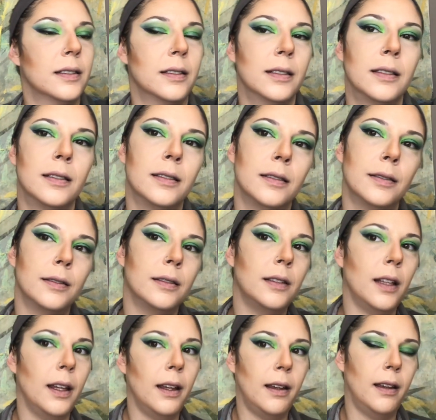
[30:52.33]
And
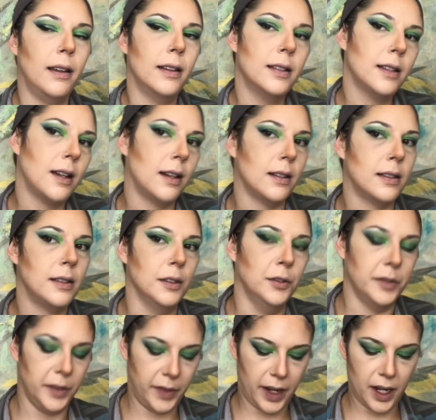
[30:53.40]
it's got a
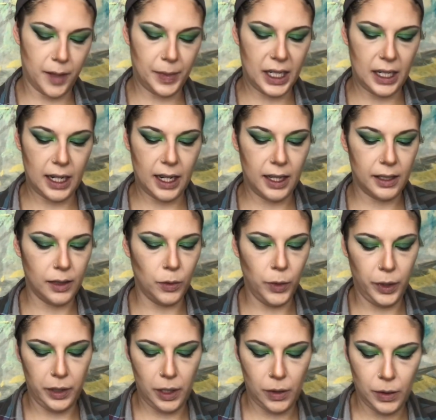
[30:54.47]
silver bud today. So
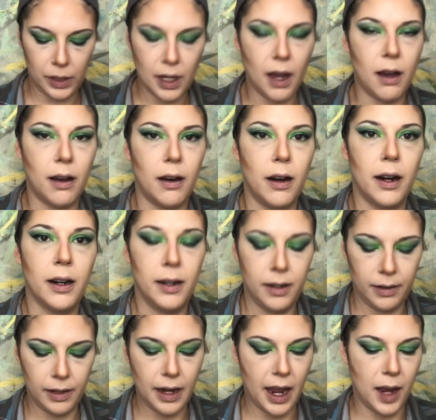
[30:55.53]
we'll use our
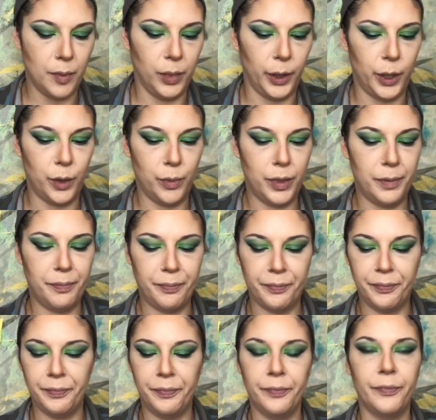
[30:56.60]
Night Bloom.
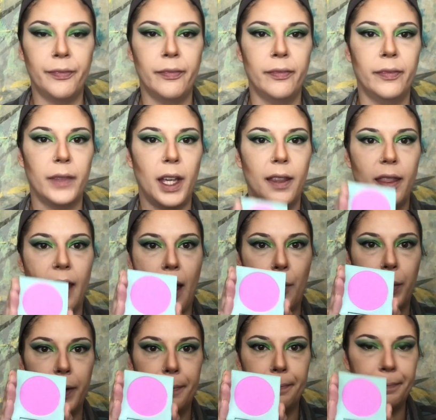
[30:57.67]
That
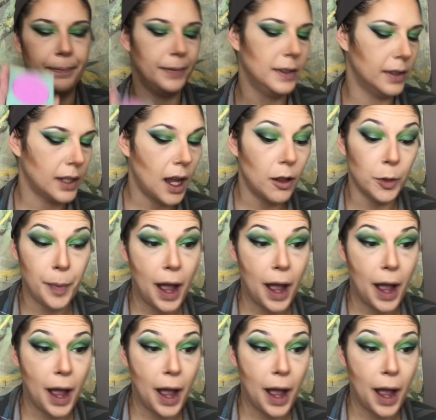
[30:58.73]
one. It's ColourPop.